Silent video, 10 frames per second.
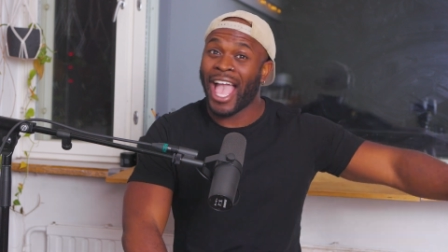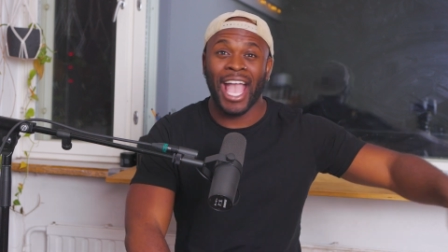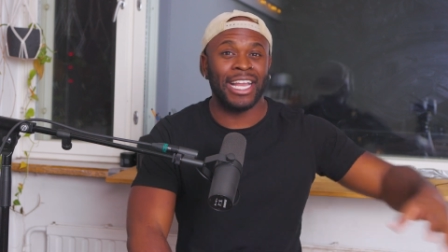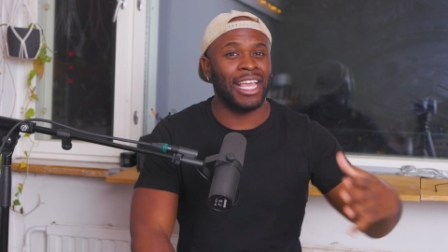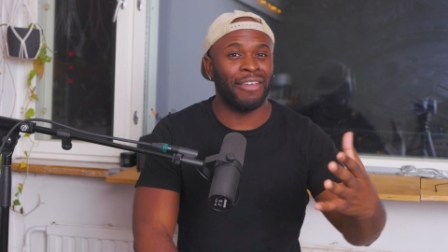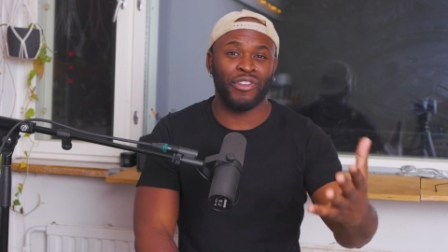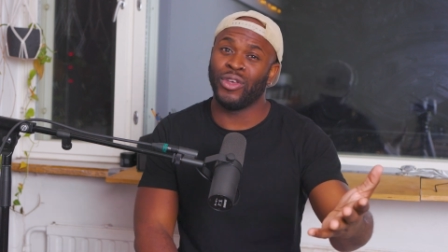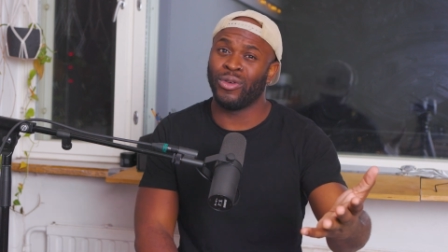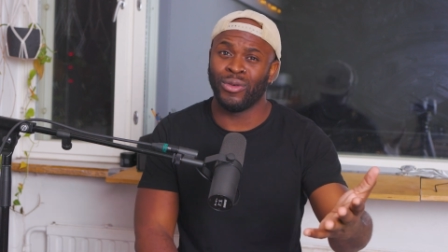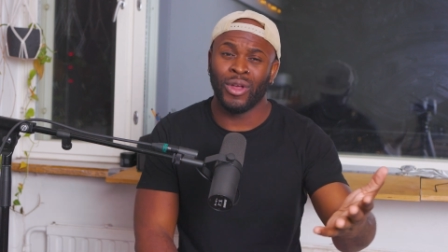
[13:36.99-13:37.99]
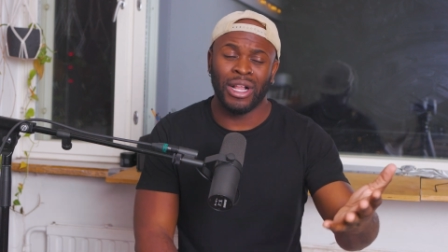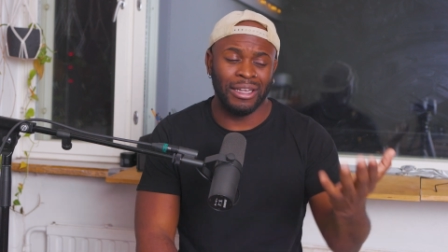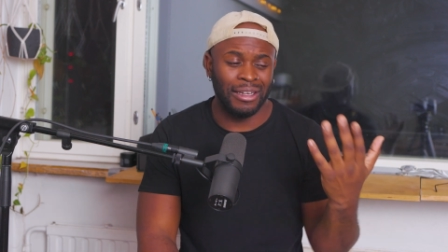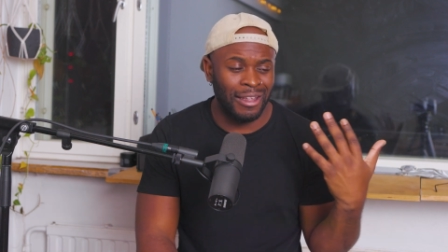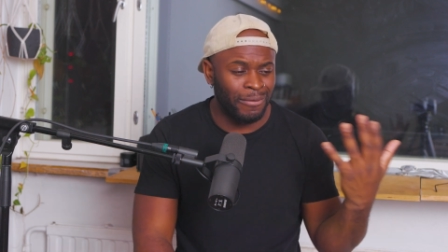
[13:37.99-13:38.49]
And if you
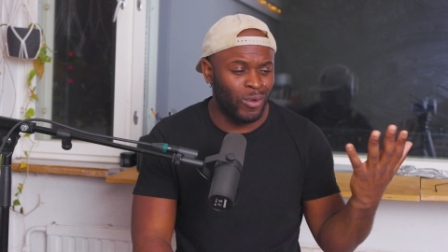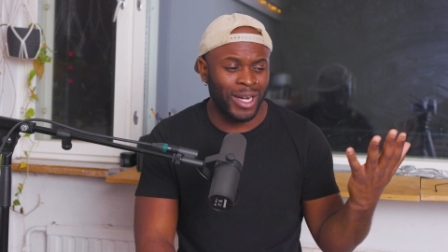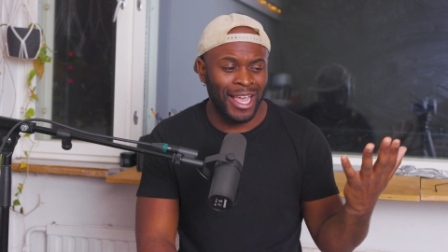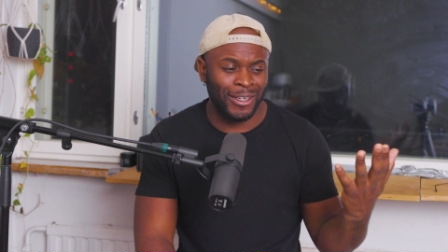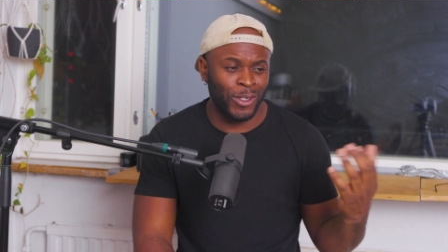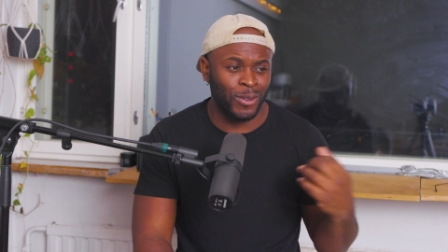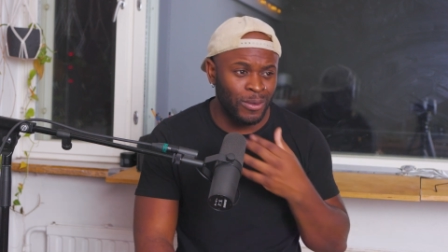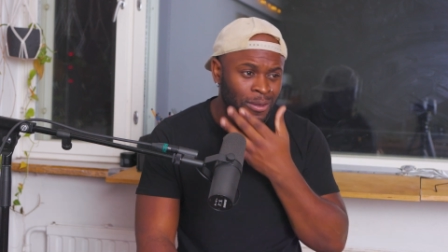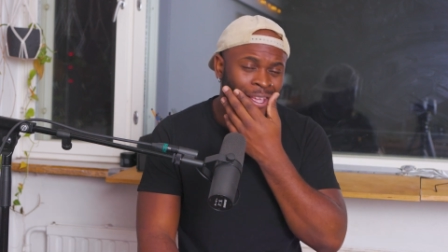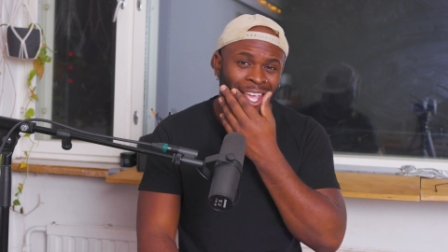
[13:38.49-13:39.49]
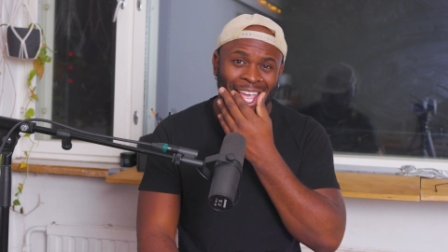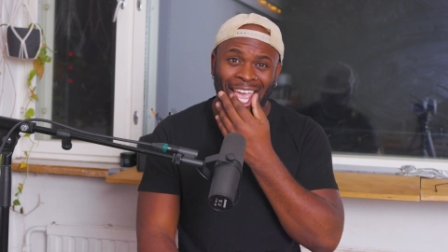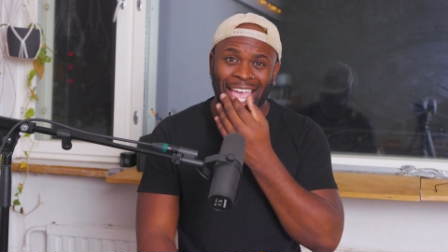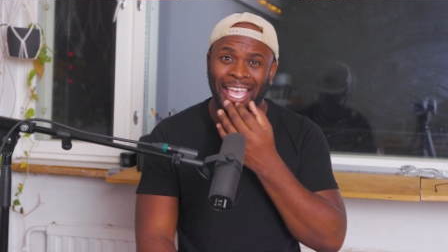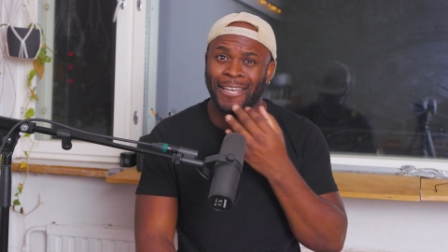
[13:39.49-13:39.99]
love what I do
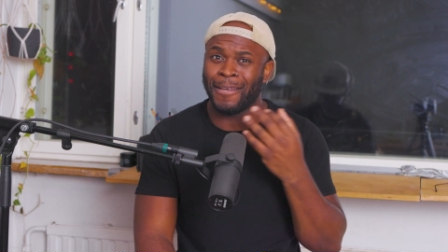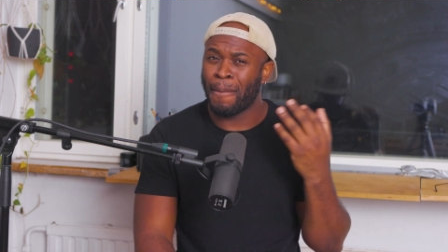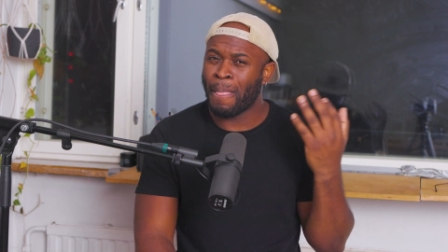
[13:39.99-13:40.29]
and